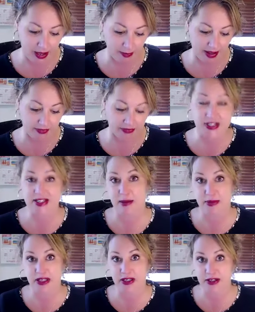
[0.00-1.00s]
about these
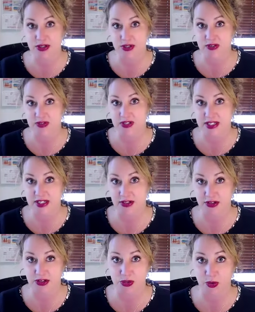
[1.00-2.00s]
not being conducive to
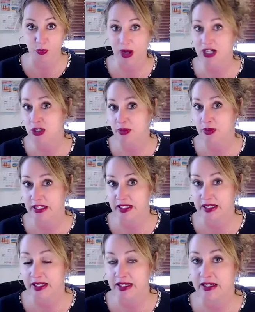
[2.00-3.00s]
seniors who are watching what they
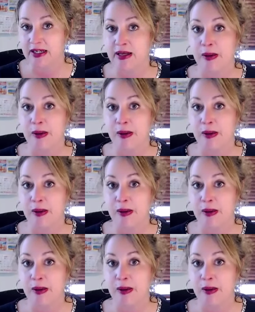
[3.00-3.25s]
eat.